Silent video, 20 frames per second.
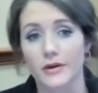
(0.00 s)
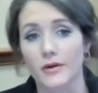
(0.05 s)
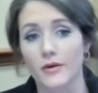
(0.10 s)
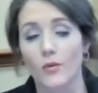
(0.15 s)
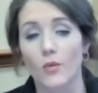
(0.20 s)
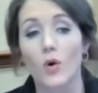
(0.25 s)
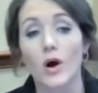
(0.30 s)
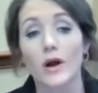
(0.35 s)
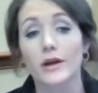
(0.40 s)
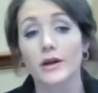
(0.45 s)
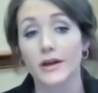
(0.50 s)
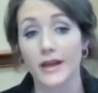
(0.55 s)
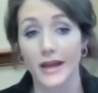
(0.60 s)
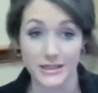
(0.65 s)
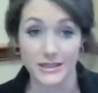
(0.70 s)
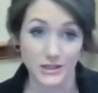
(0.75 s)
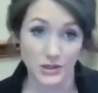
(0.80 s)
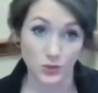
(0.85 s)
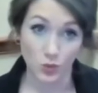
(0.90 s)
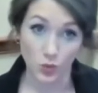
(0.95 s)
what your
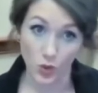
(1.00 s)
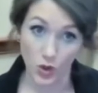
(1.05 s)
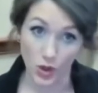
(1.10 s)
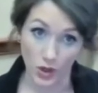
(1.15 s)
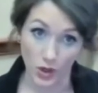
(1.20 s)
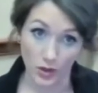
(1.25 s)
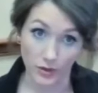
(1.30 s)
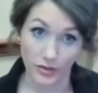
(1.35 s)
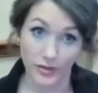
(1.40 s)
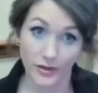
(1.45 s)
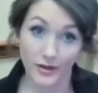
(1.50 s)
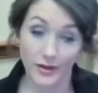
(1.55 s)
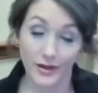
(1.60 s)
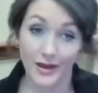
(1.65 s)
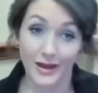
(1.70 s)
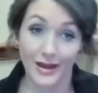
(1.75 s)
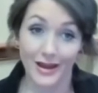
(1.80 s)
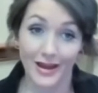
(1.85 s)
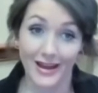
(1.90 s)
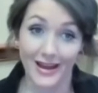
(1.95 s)
case is worth,
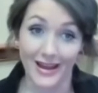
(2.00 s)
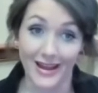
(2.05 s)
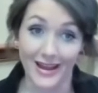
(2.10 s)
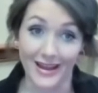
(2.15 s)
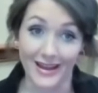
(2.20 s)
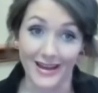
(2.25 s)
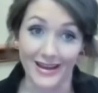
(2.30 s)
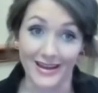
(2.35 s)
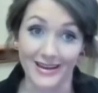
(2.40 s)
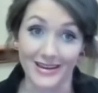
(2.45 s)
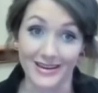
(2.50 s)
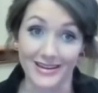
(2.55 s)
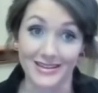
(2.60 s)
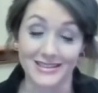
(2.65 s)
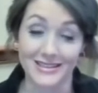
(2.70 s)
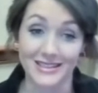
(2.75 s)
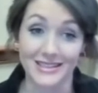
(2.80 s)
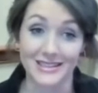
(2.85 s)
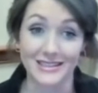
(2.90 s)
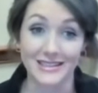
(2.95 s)
and
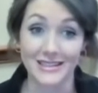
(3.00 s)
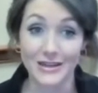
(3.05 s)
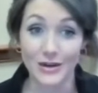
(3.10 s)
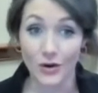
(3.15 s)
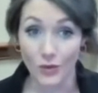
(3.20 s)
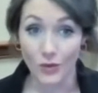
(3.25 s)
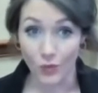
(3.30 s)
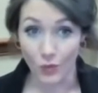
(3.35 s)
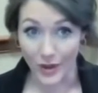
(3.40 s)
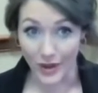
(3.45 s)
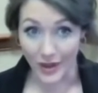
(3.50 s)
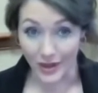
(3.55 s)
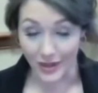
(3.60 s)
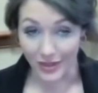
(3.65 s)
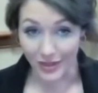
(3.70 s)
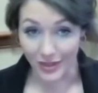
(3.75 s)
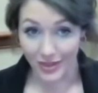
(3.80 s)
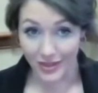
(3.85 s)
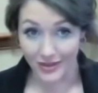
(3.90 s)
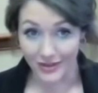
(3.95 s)
to deal
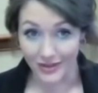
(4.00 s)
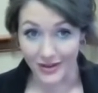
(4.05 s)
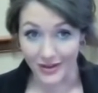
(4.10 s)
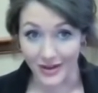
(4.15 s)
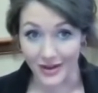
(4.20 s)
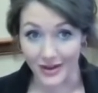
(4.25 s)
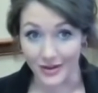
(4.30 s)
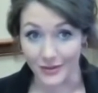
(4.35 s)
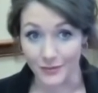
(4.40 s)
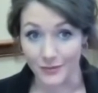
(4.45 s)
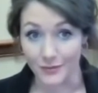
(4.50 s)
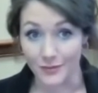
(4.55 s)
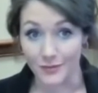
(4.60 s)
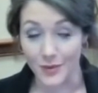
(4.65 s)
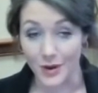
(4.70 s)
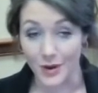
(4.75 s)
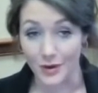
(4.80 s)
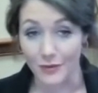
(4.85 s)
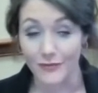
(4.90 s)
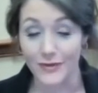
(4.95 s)
with a
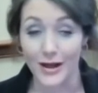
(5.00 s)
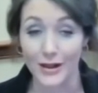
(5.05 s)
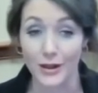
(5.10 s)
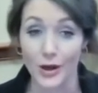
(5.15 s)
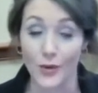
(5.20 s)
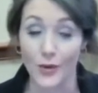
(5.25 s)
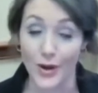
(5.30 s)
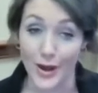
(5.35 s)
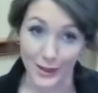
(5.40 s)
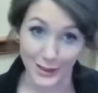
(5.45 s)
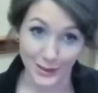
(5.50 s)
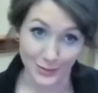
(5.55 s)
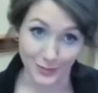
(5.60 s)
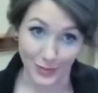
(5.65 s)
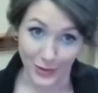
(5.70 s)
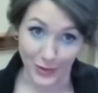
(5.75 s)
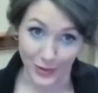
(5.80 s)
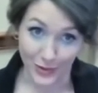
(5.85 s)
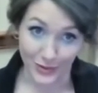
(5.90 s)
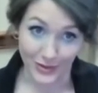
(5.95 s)
fellow
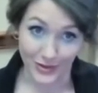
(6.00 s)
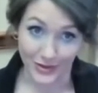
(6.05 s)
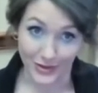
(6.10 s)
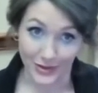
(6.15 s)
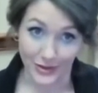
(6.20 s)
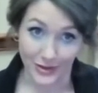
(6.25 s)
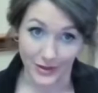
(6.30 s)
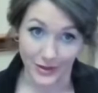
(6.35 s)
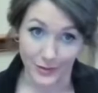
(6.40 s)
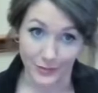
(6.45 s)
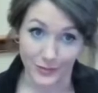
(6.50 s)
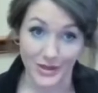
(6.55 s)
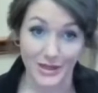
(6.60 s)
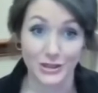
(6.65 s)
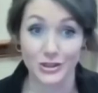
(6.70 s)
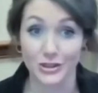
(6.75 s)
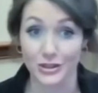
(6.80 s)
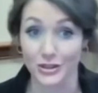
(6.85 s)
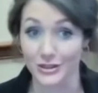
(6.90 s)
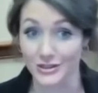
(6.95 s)
expert,
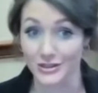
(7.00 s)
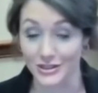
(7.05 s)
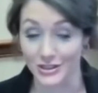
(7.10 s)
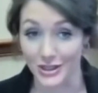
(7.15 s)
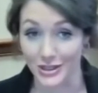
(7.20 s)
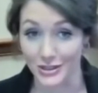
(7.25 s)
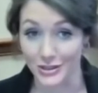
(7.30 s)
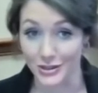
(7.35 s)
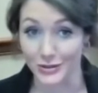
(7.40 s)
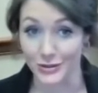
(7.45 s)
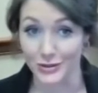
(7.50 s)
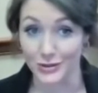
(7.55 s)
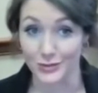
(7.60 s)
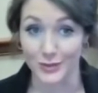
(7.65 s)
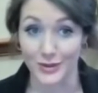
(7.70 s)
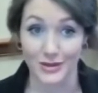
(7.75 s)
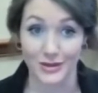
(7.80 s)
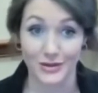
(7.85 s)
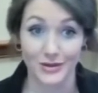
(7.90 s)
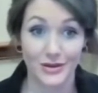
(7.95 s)
insurance adjuster who's
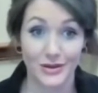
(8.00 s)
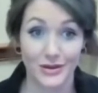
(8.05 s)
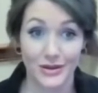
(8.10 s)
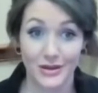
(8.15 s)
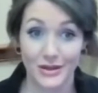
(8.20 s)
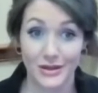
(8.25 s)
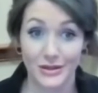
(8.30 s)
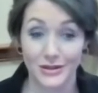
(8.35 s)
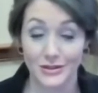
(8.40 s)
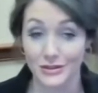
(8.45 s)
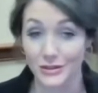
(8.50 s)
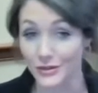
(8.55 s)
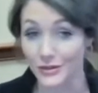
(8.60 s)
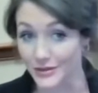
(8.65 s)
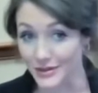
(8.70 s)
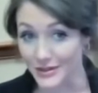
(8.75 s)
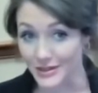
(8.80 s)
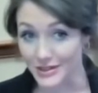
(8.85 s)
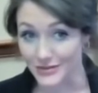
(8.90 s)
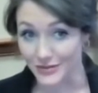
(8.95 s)
been
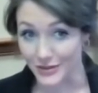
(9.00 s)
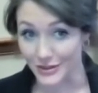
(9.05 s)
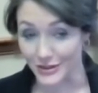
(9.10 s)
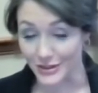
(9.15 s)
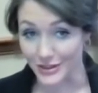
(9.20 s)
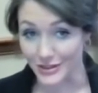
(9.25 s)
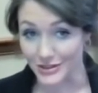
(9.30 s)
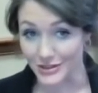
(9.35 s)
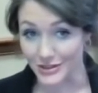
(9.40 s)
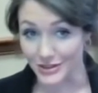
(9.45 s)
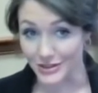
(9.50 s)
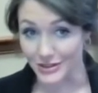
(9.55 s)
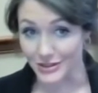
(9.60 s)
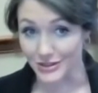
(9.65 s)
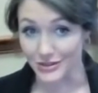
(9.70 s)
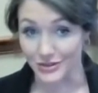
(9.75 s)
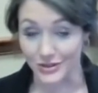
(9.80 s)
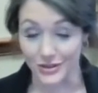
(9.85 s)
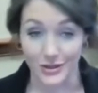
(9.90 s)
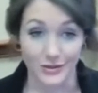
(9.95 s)
doing this for years and
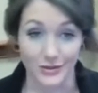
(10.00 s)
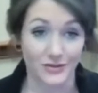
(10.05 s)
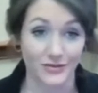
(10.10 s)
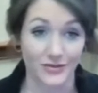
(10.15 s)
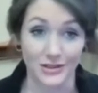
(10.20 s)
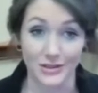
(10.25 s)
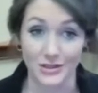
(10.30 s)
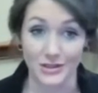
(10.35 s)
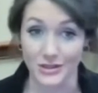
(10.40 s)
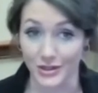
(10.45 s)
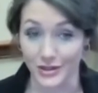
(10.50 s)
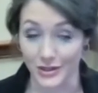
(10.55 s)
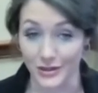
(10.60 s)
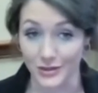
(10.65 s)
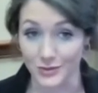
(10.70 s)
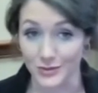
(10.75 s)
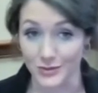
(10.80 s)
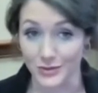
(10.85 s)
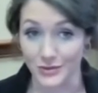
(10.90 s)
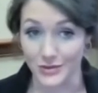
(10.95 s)
years, or a defense attorney
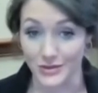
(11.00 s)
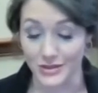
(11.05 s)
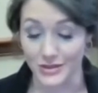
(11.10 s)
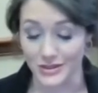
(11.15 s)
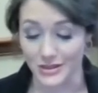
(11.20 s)
who's been doing this